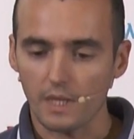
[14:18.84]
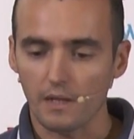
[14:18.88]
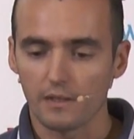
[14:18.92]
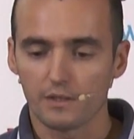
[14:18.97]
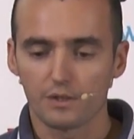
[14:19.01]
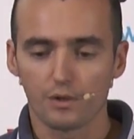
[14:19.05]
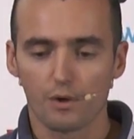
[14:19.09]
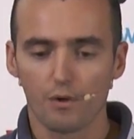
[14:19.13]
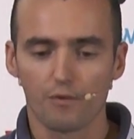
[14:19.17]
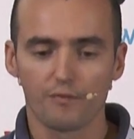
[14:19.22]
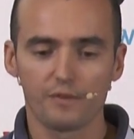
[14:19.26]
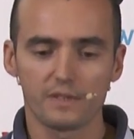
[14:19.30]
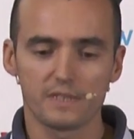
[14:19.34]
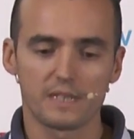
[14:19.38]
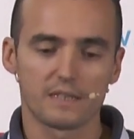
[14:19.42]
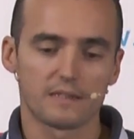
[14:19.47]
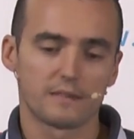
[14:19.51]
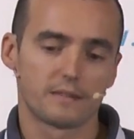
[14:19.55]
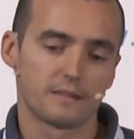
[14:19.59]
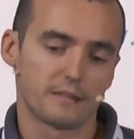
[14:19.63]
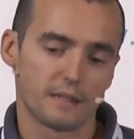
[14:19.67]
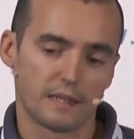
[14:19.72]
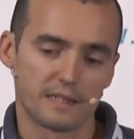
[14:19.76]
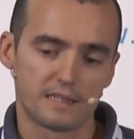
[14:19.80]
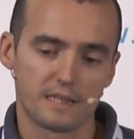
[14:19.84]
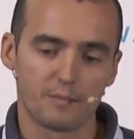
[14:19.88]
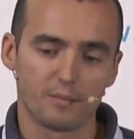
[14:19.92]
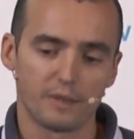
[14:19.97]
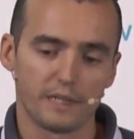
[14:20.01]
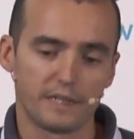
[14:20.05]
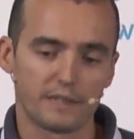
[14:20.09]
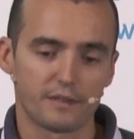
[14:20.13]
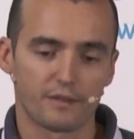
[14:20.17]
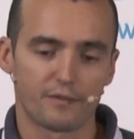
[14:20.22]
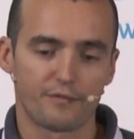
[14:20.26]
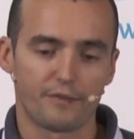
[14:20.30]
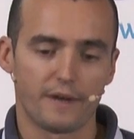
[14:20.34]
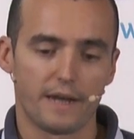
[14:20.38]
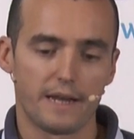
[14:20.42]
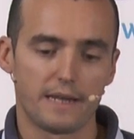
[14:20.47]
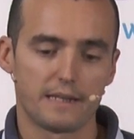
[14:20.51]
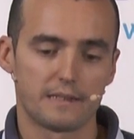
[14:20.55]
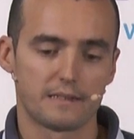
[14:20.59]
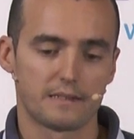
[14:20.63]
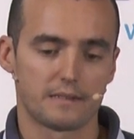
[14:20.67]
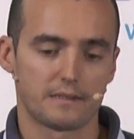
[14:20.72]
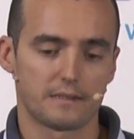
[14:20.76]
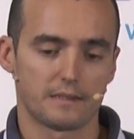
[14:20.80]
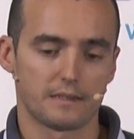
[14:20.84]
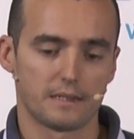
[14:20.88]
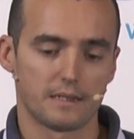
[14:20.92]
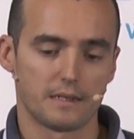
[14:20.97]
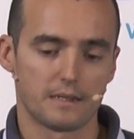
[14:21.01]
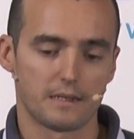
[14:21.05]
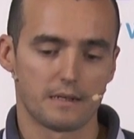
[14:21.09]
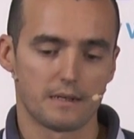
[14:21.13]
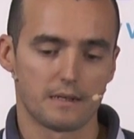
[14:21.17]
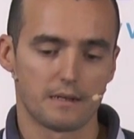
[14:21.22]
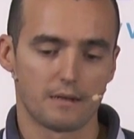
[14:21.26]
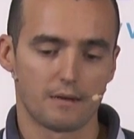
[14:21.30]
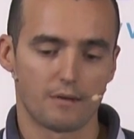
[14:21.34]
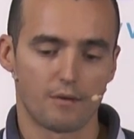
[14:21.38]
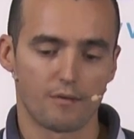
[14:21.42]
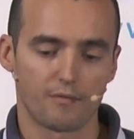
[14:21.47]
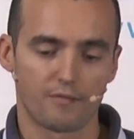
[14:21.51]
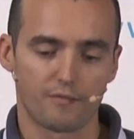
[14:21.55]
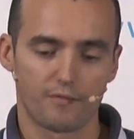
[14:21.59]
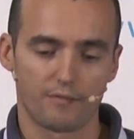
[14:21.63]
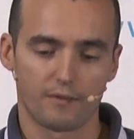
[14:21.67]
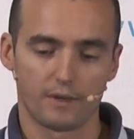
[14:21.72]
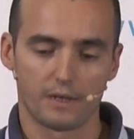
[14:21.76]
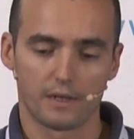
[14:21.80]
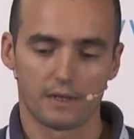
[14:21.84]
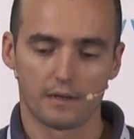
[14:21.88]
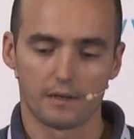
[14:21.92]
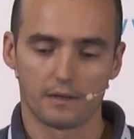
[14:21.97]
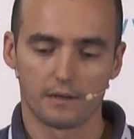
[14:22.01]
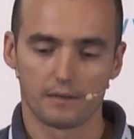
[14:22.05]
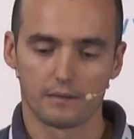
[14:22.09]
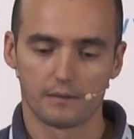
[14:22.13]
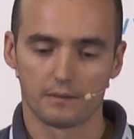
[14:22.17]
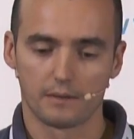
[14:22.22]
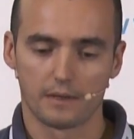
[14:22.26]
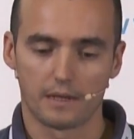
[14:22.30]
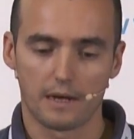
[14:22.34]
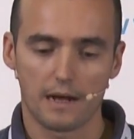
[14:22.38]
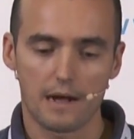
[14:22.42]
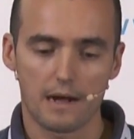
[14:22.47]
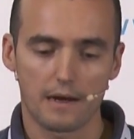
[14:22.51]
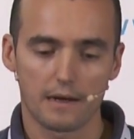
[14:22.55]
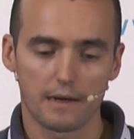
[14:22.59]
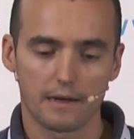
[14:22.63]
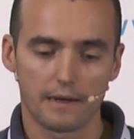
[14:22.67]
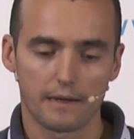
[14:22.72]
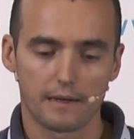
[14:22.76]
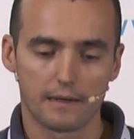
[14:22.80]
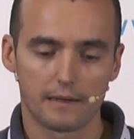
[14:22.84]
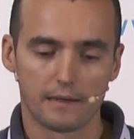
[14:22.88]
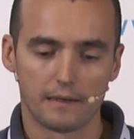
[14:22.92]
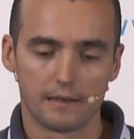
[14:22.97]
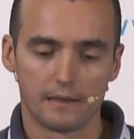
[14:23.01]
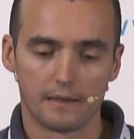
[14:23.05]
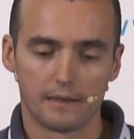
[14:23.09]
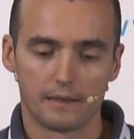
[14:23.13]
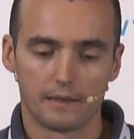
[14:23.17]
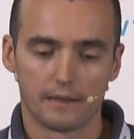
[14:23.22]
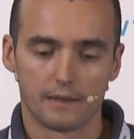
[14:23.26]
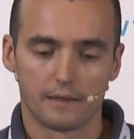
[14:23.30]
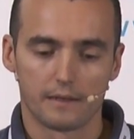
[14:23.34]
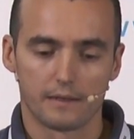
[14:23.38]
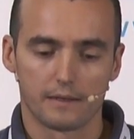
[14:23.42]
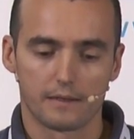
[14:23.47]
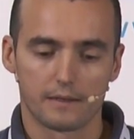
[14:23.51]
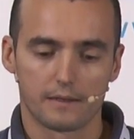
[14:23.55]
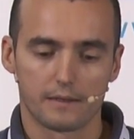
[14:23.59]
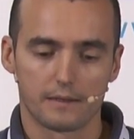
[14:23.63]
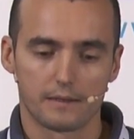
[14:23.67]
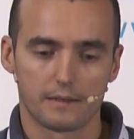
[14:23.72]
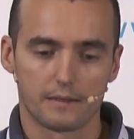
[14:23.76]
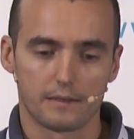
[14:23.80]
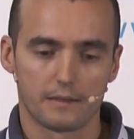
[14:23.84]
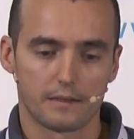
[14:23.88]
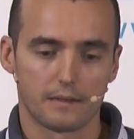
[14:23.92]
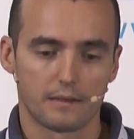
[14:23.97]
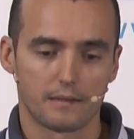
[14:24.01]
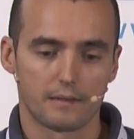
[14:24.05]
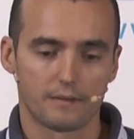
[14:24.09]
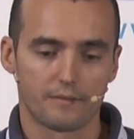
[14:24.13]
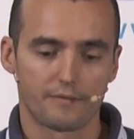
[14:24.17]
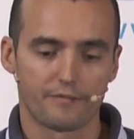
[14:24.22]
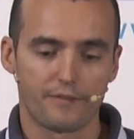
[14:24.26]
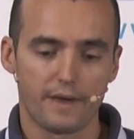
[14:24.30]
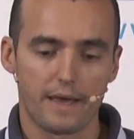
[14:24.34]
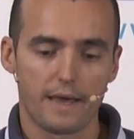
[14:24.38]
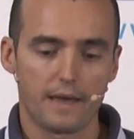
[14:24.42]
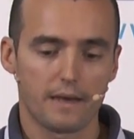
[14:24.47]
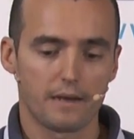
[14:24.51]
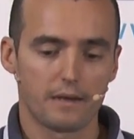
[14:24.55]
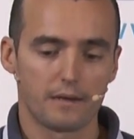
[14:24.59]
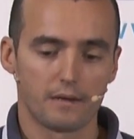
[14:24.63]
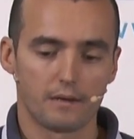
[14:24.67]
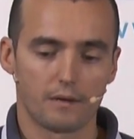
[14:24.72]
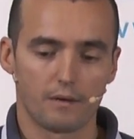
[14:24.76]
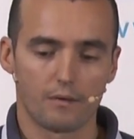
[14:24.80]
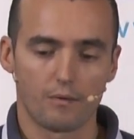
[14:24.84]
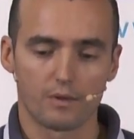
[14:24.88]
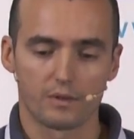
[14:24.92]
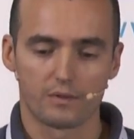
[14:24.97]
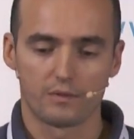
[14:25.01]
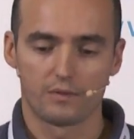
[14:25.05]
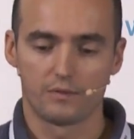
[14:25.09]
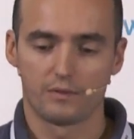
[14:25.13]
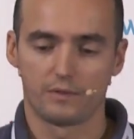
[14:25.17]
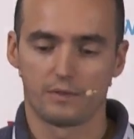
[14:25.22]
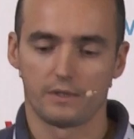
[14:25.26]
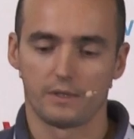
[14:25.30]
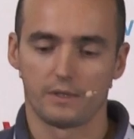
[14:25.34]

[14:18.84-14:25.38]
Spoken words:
so this is a simple interface of Ganglia. Then what